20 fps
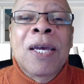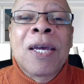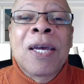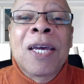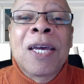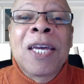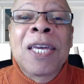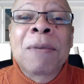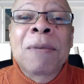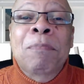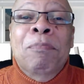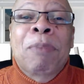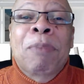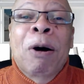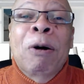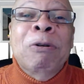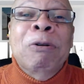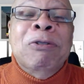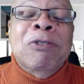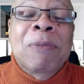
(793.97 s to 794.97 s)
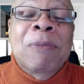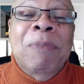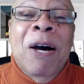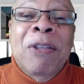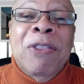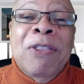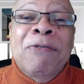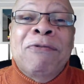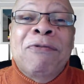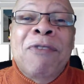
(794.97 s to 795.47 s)
He boasts
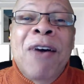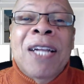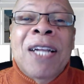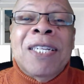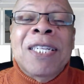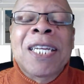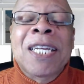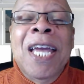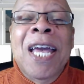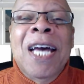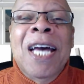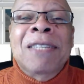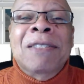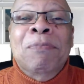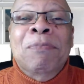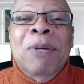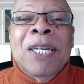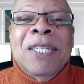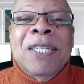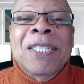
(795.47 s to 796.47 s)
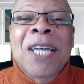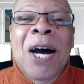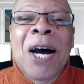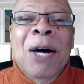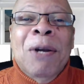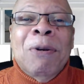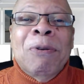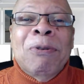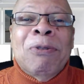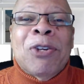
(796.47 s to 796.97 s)
about the fact that he has a
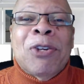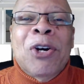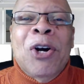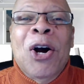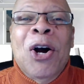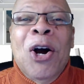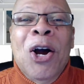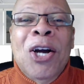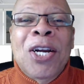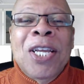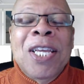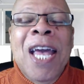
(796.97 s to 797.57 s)
McDonald's card.